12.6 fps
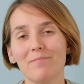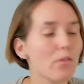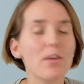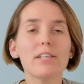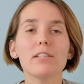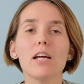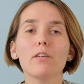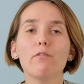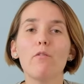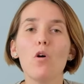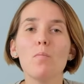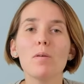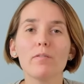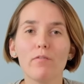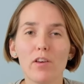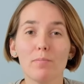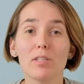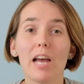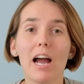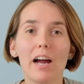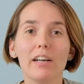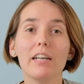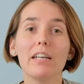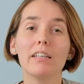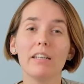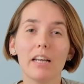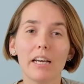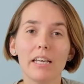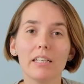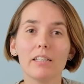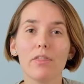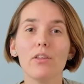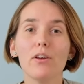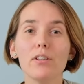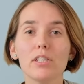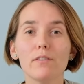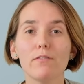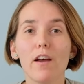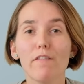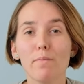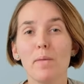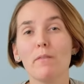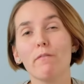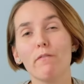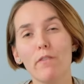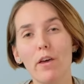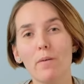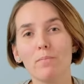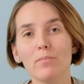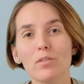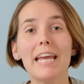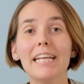These large format films are unlike 35mm films,